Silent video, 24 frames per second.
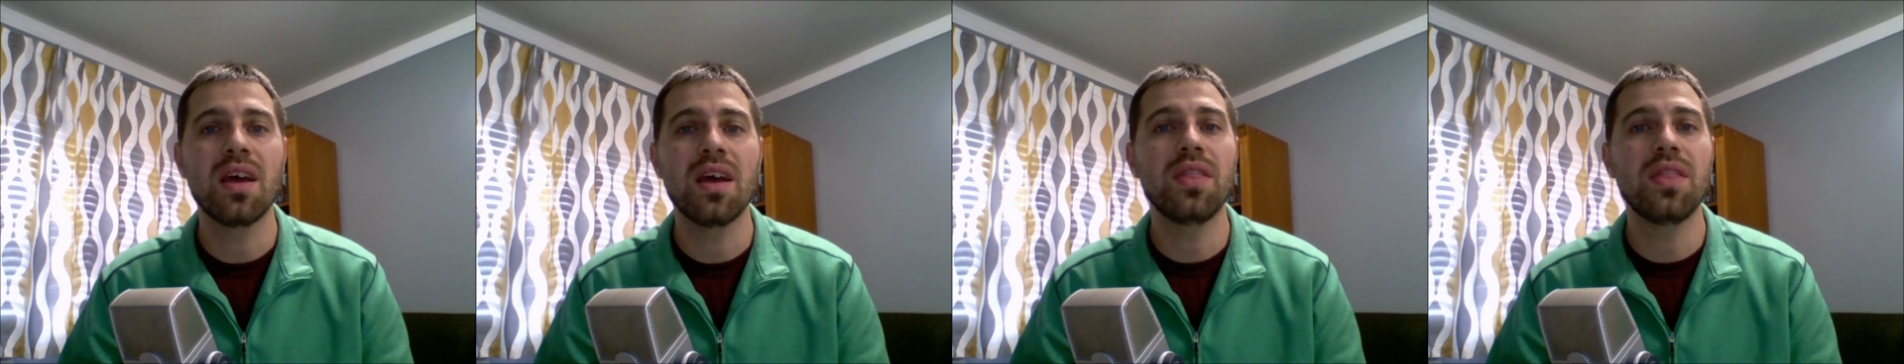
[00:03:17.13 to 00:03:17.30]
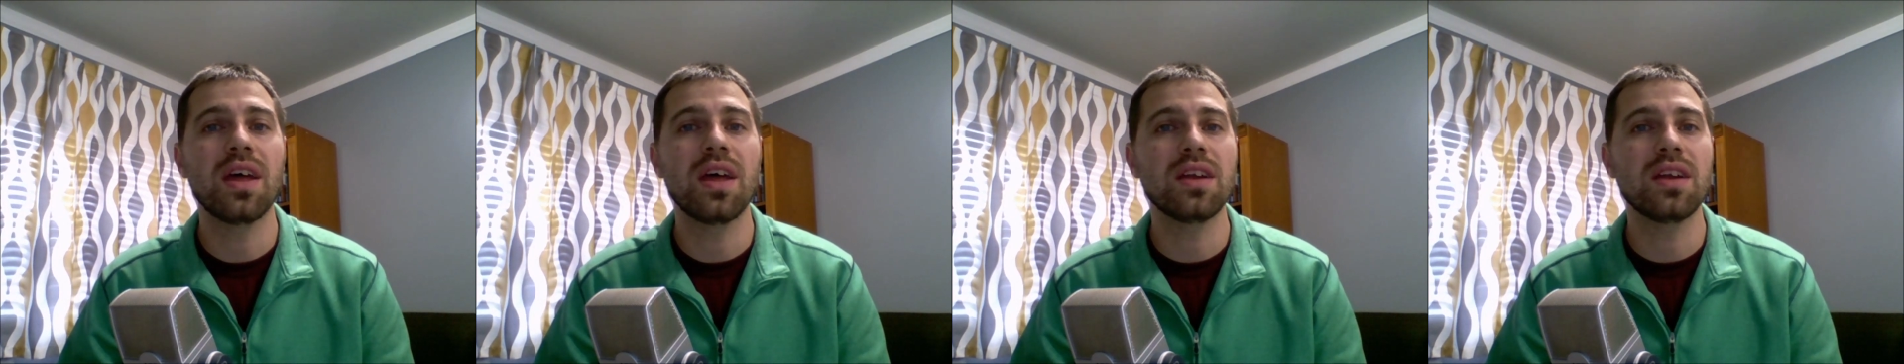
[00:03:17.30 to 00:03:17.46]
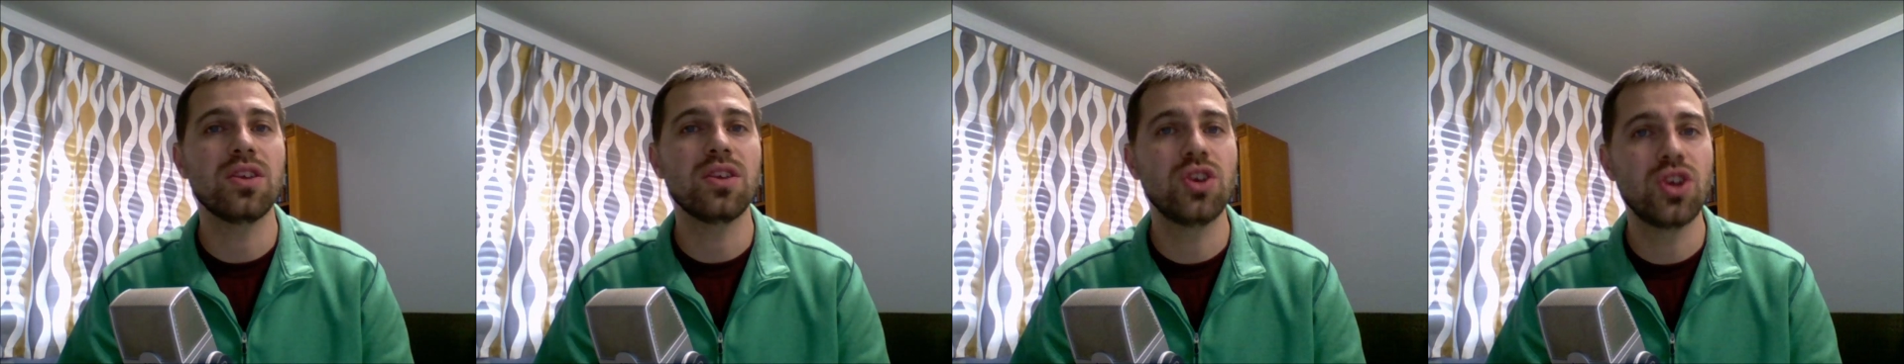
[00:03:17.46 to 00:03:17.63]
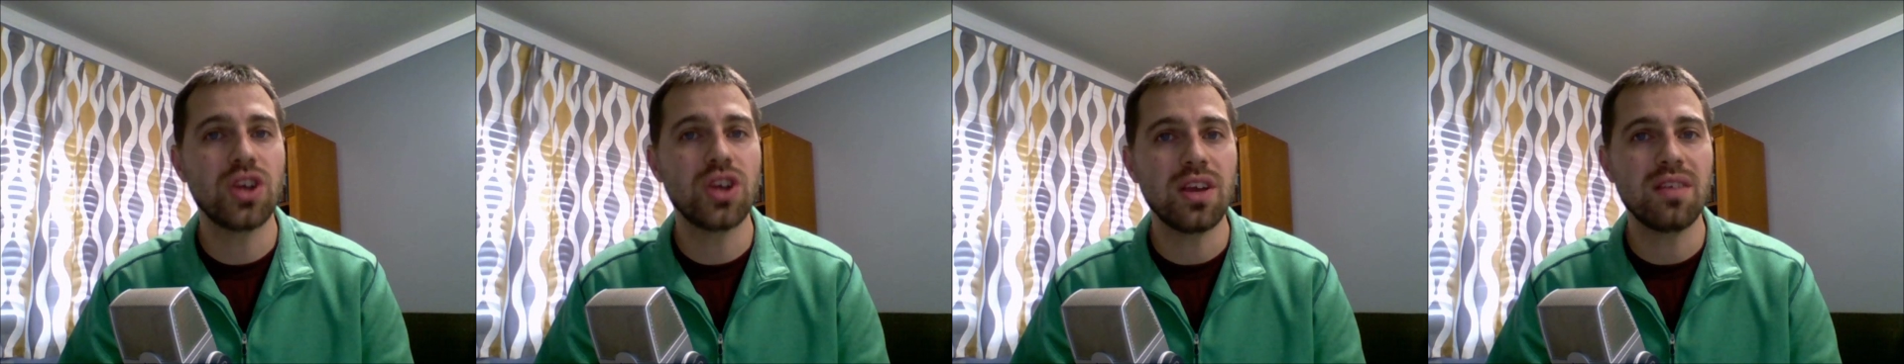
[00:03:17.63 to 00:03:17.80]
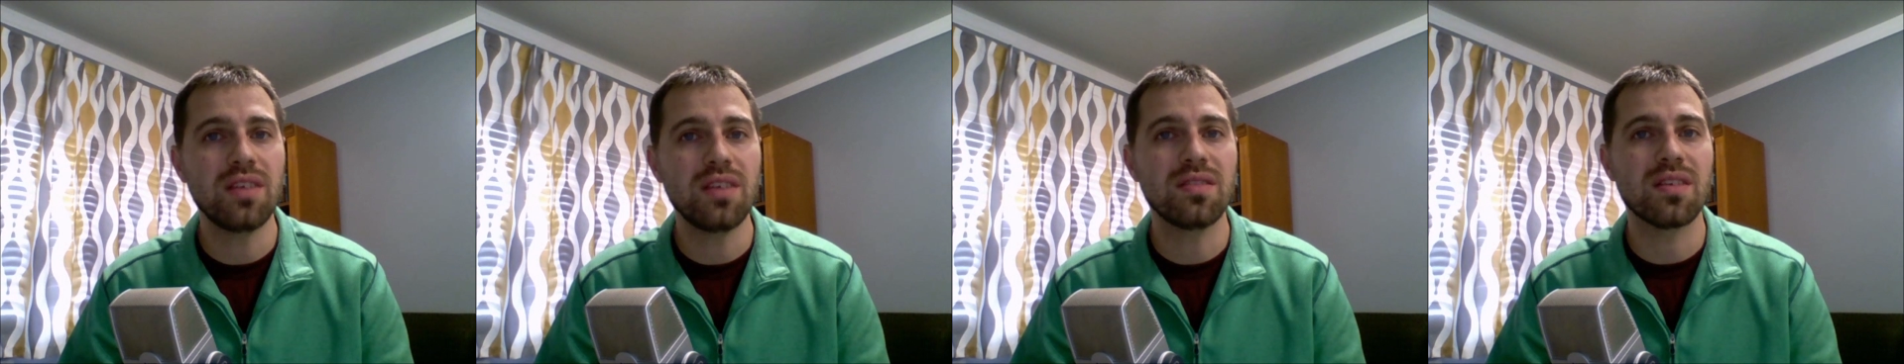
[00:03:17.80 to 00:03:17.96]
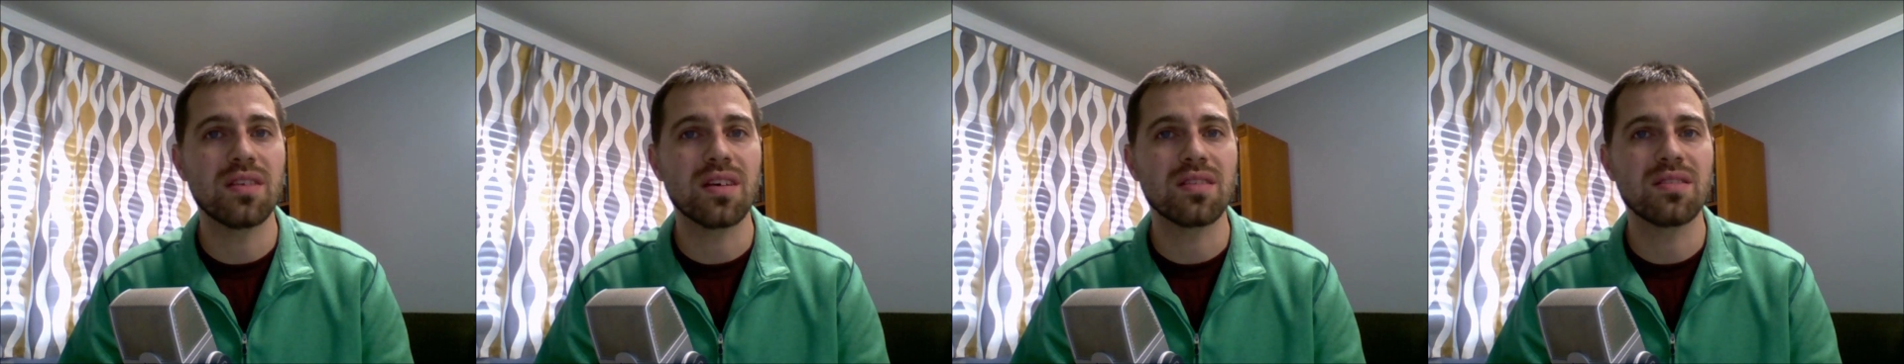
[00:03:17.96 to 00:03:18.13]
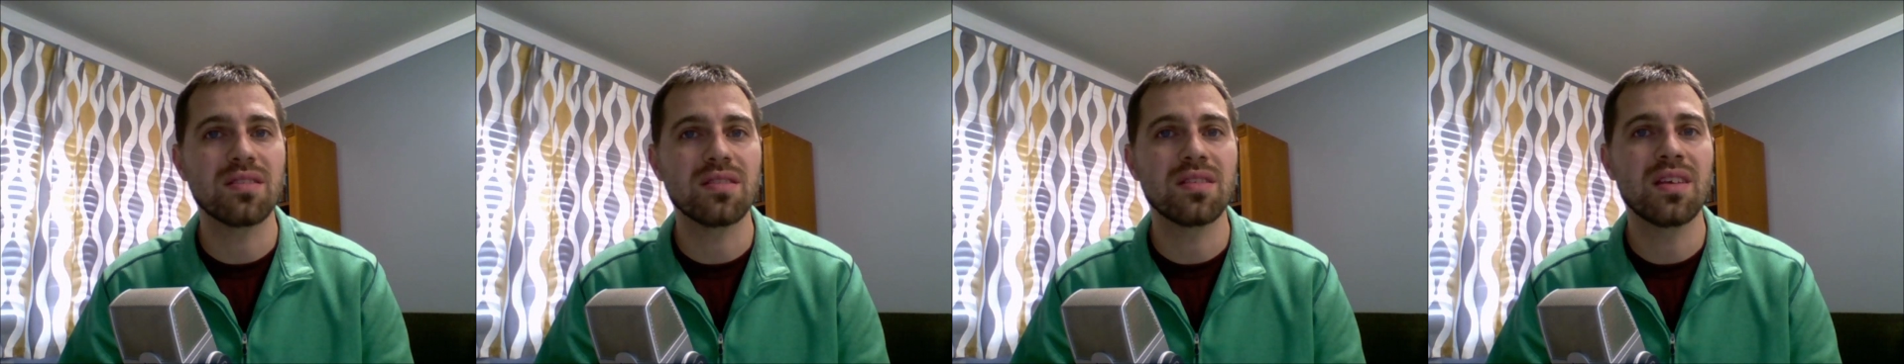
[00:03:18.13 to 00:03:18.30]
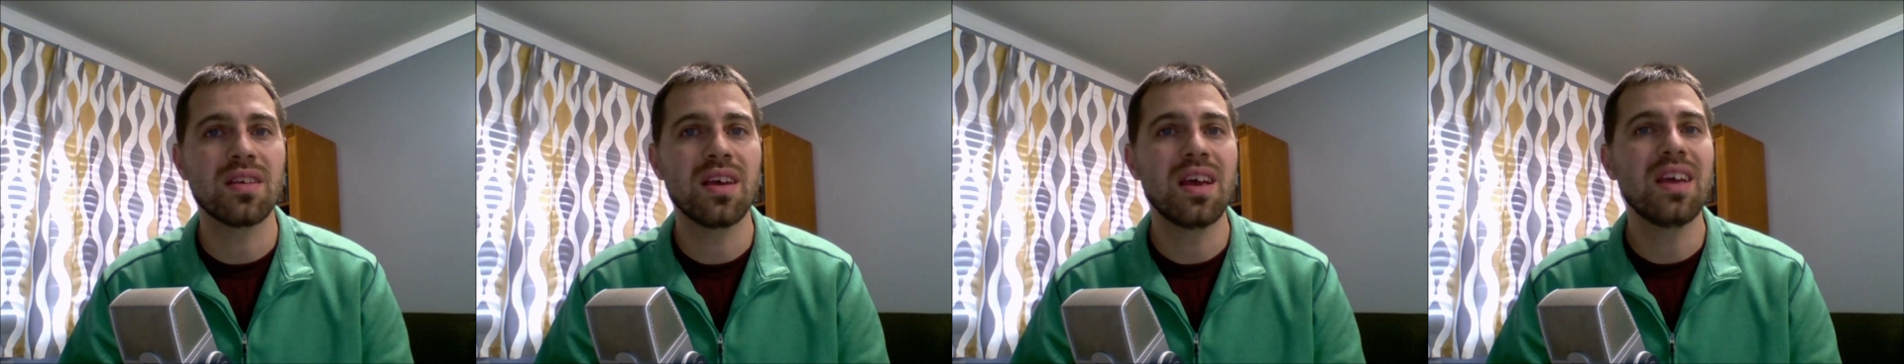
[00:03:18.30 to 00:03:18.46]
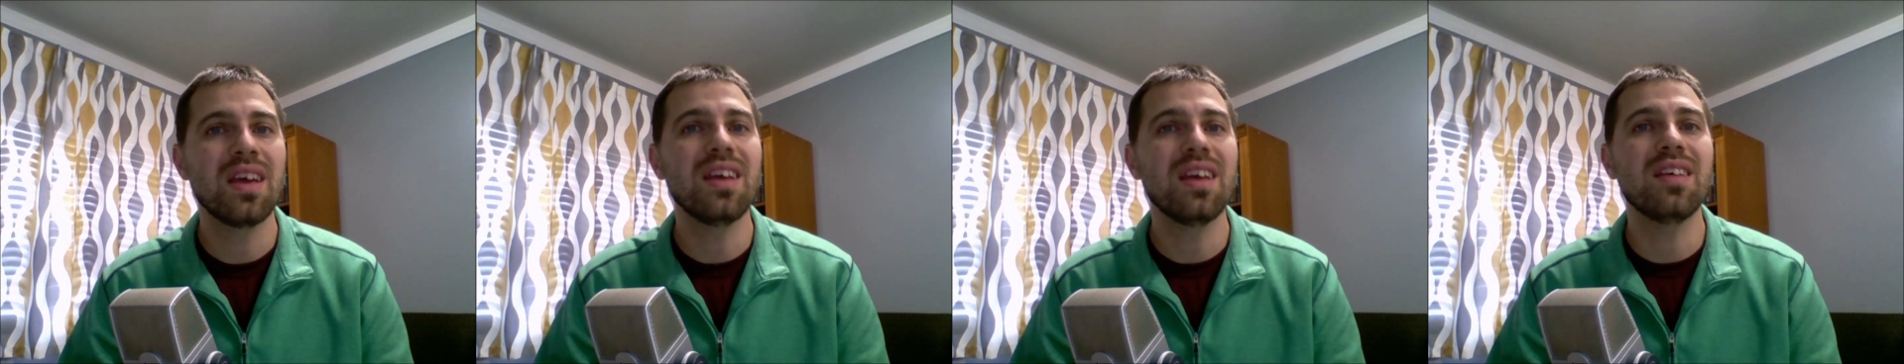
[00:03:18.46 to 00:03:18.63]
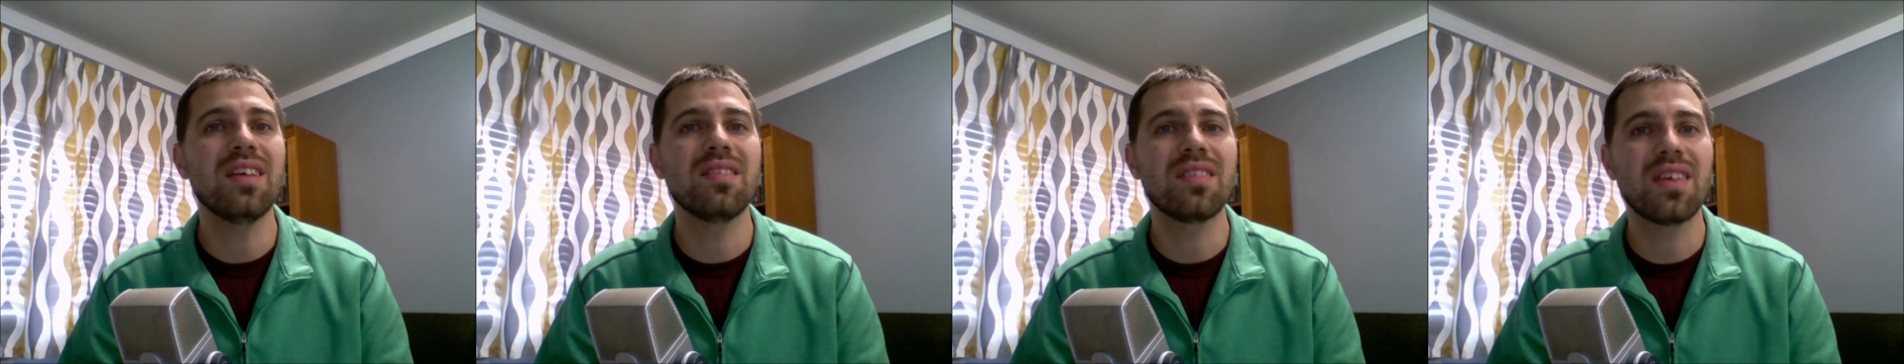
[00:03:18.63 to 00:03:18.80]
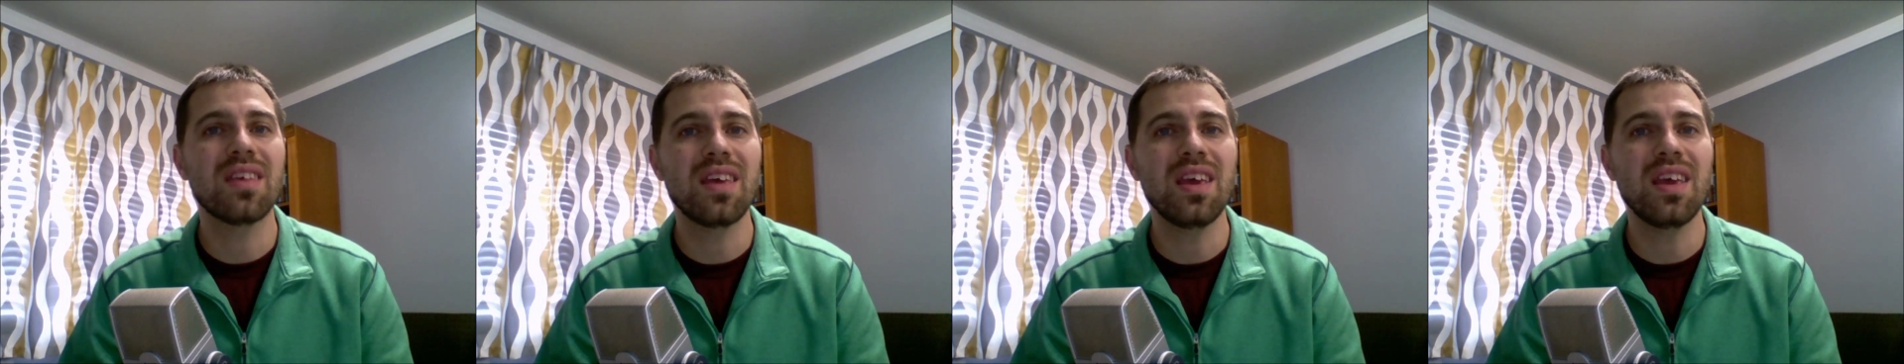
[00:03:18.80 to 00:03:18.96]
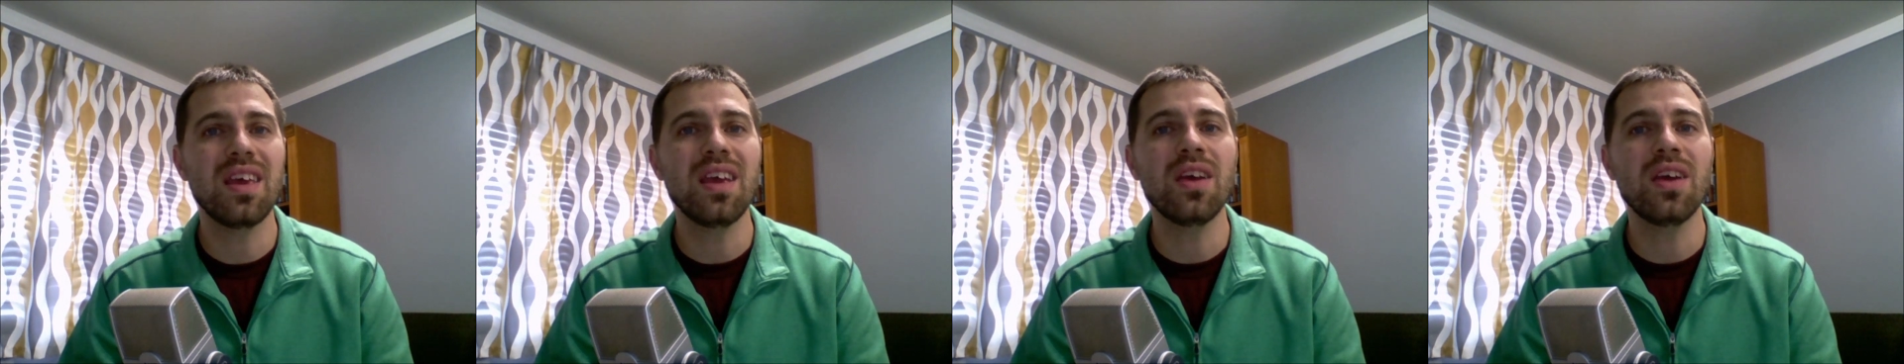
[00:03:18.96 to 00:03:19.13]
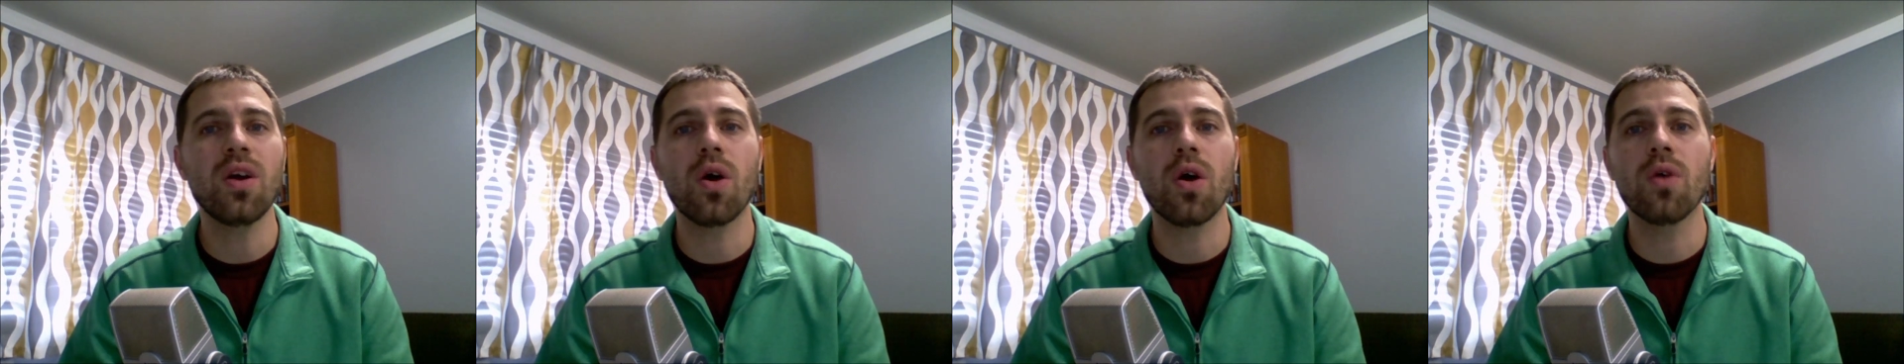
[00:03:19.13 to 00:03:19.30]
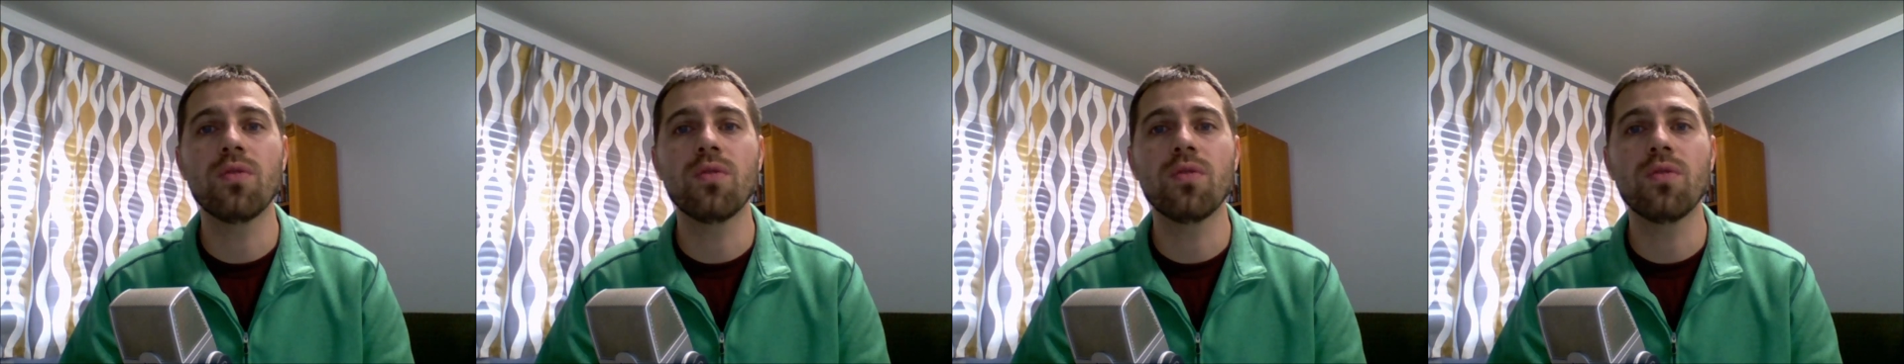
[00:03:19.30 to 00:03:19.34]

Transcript: that Jesus is King